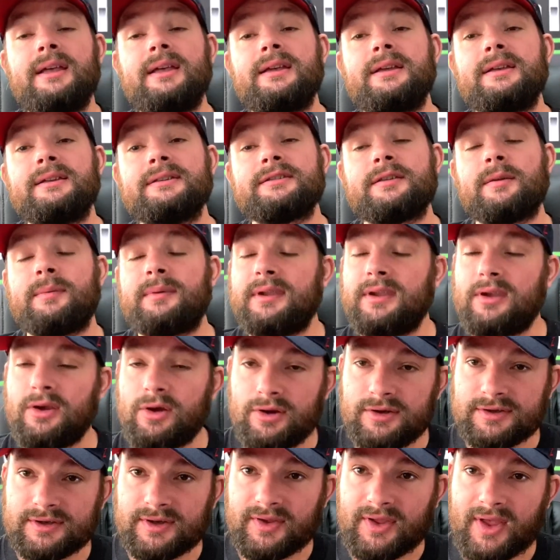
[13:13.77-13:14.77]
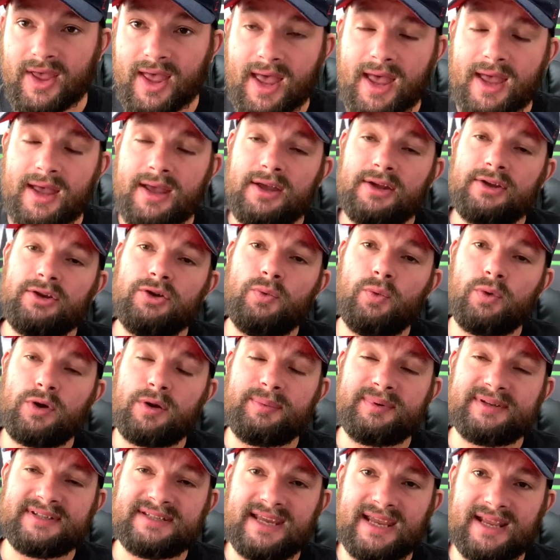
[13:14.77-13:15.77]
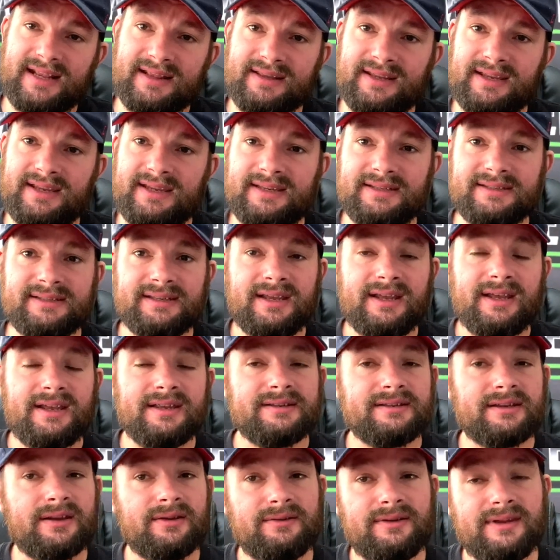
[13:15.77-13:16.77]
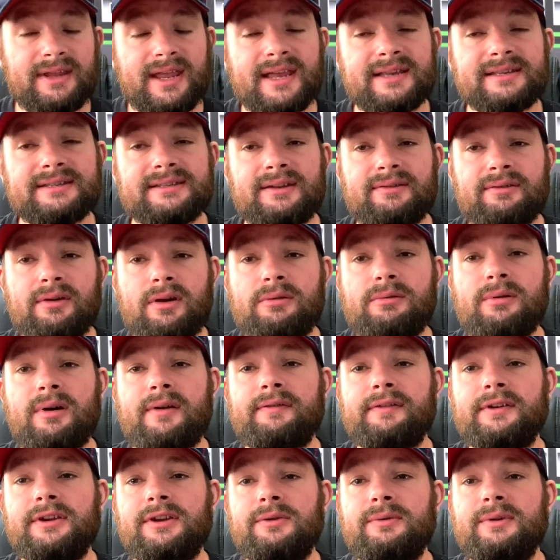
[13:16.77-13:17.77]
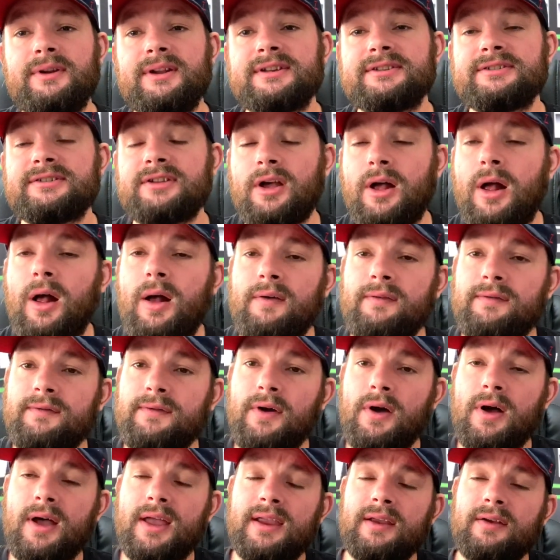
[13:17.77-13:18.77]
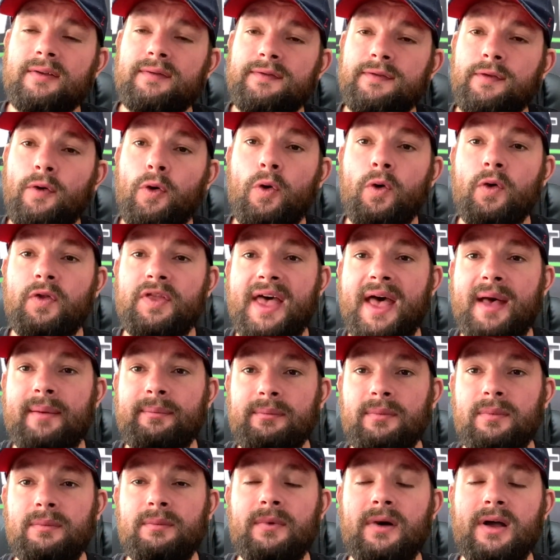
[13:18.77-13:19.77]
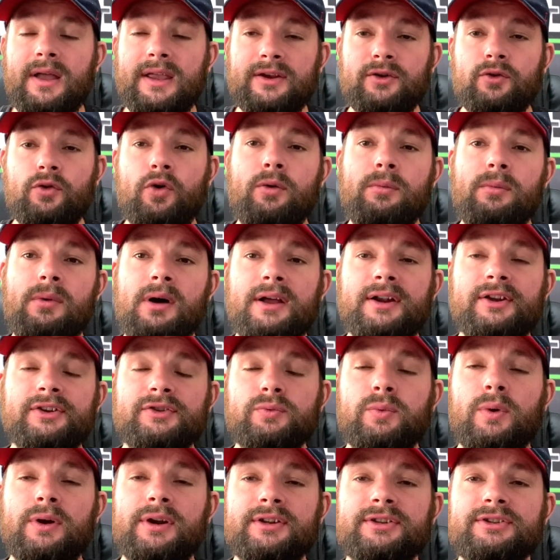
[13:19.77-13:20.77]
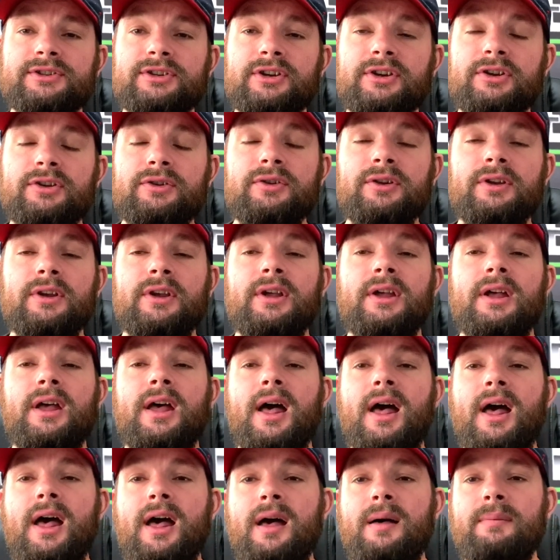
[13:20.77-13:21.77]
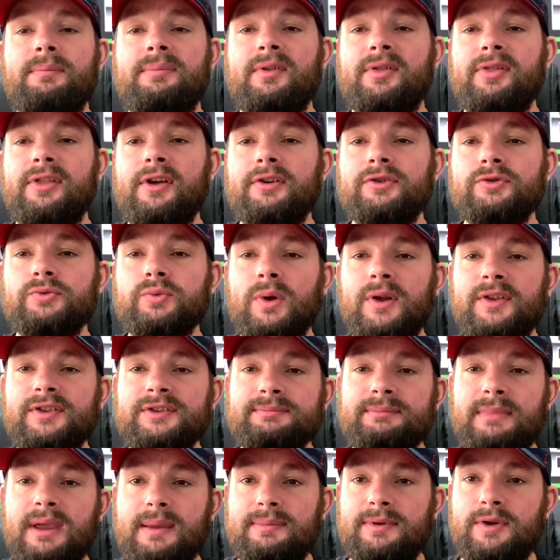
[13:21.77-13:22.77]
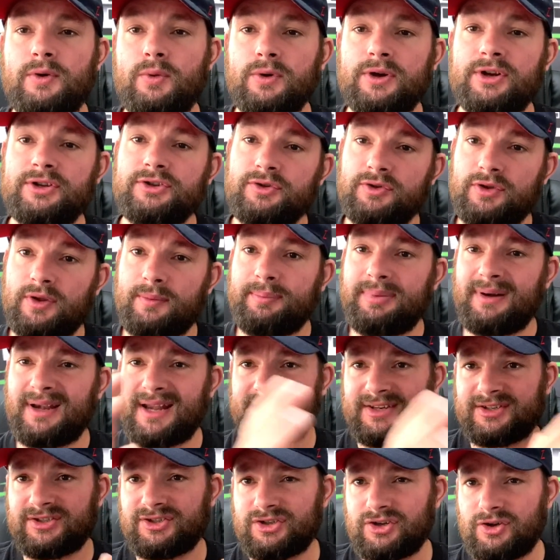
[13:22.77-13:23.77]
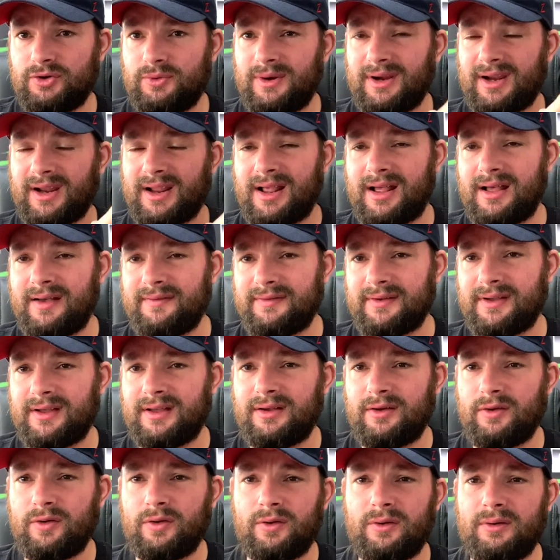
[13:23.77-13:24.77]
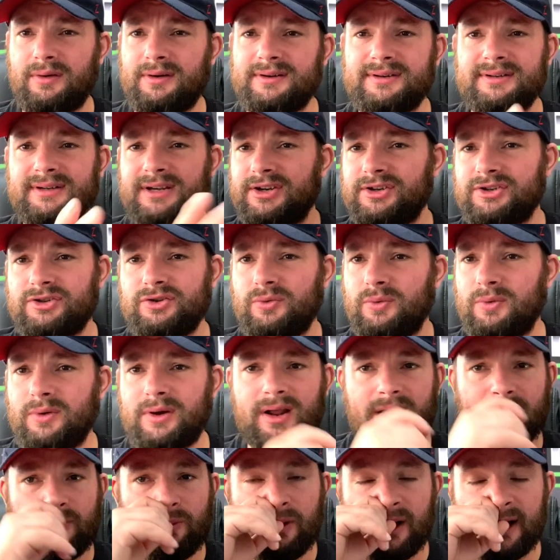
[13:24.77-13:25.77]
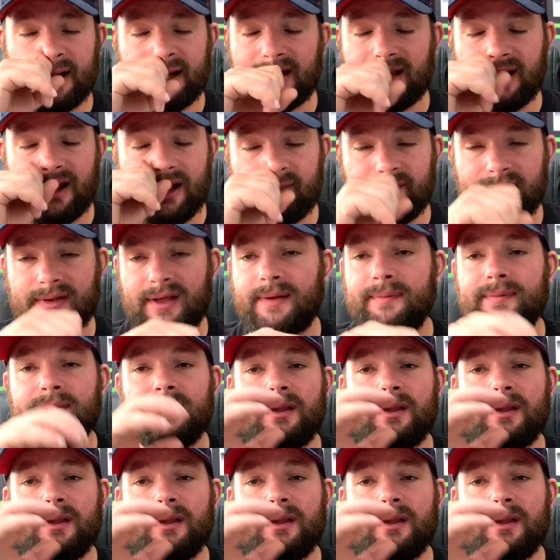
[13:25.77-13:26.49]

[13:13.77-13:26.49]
So because of that, you want to protect these. So yes, there are other units that are vying for that ignore -1 and 2. But those ones, maybe you want to do the +2 in cover, or additional 1 in cover,